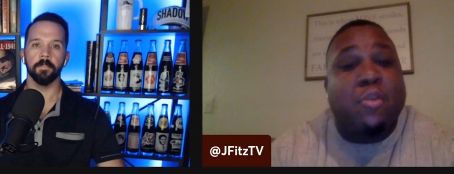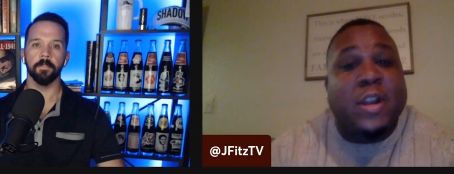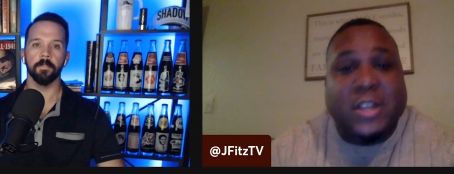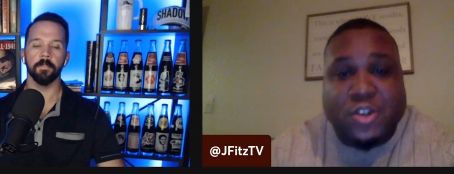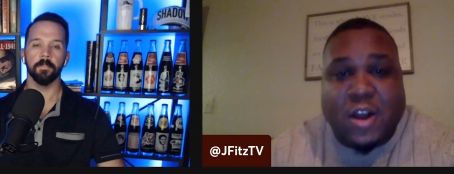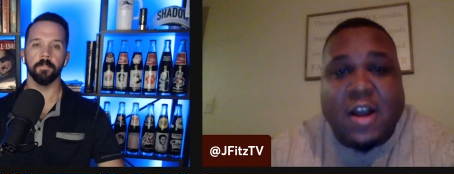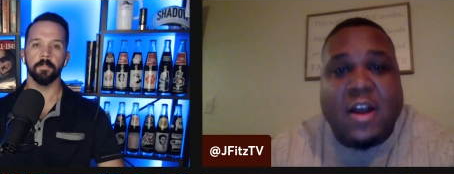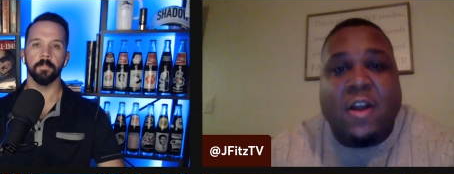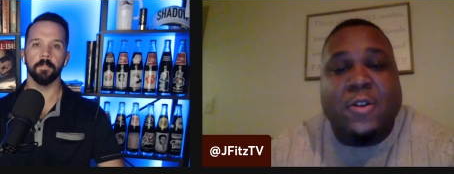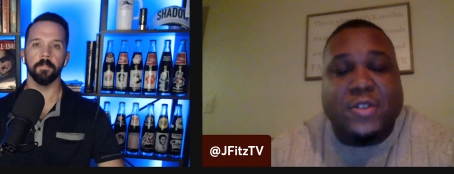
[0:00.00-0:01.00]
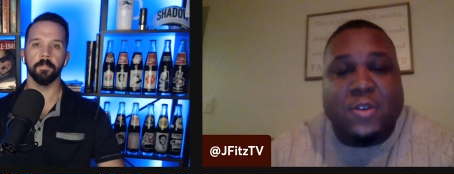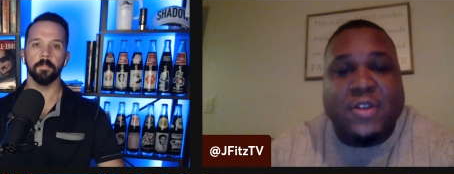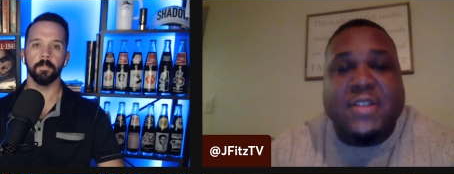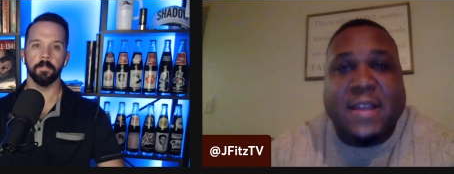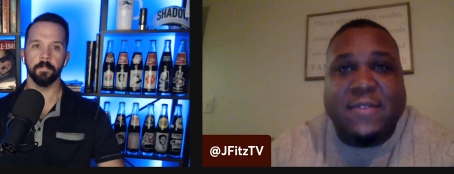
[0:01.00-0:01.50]
Speaker 1: Braylon Trahan, also
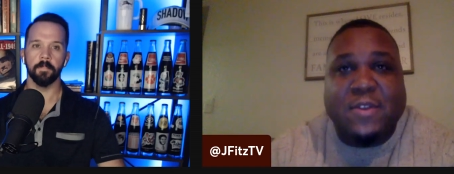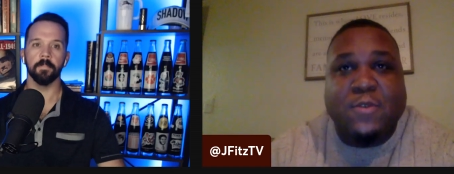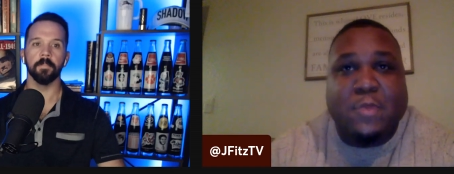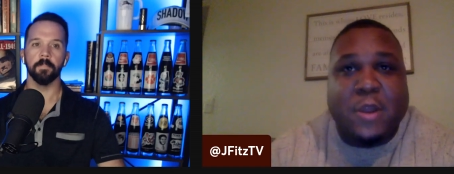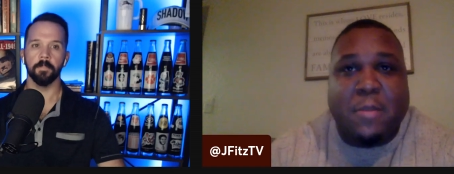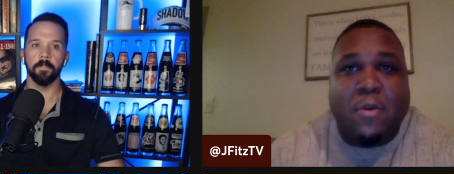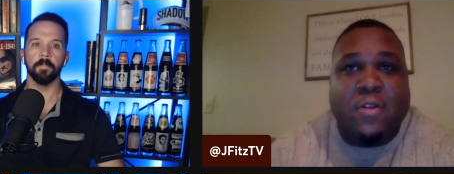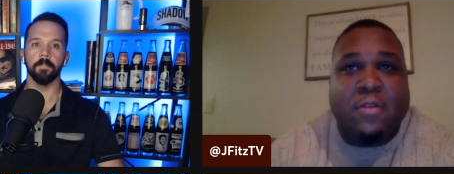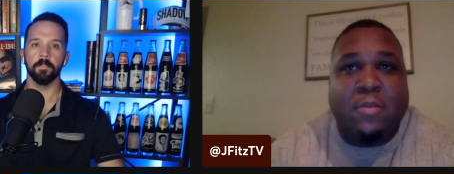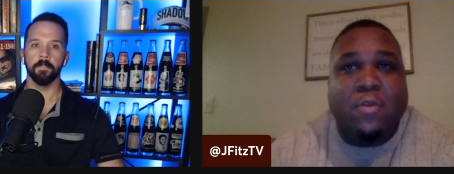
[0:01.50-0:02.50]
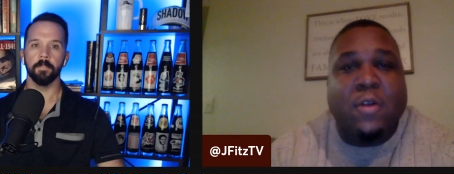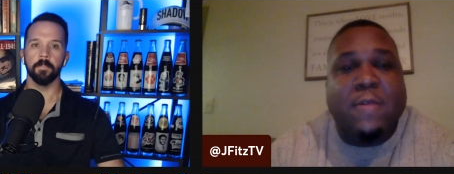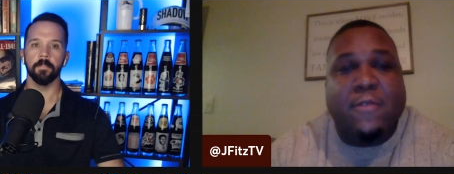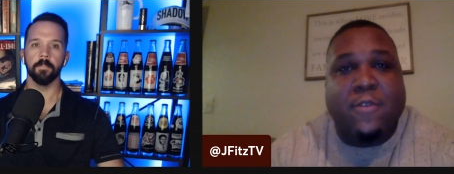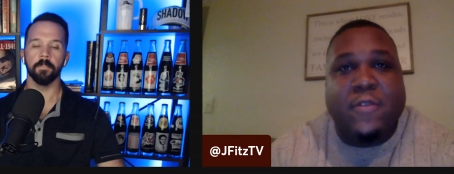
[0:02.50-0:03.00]
a safety who's been a part of the
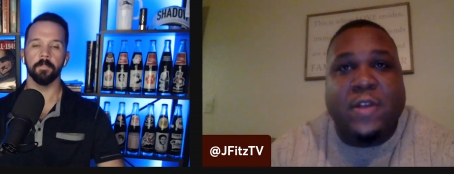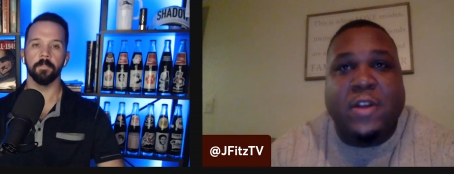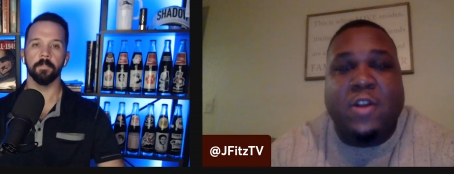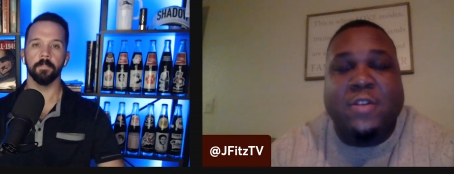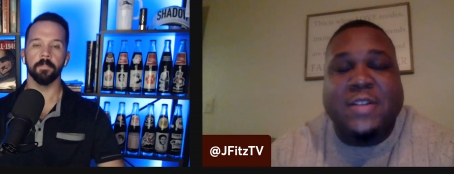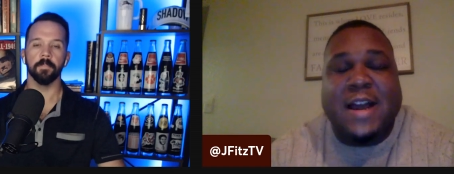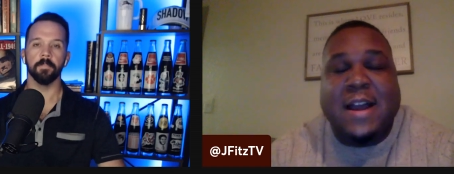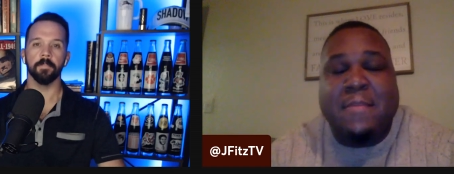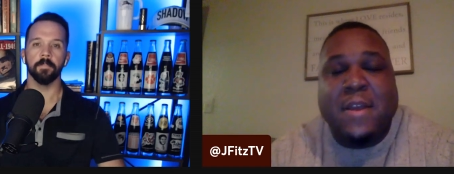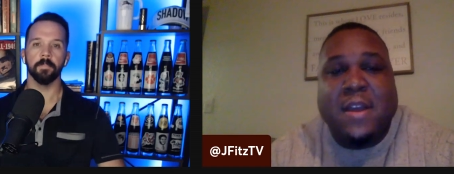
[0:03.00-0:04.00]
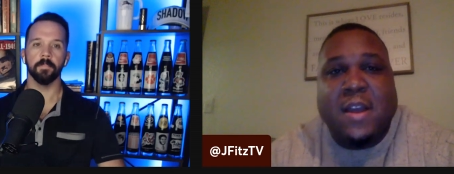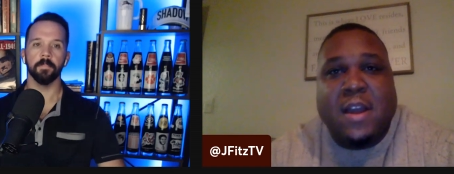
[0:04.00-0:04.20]
program for a very long time,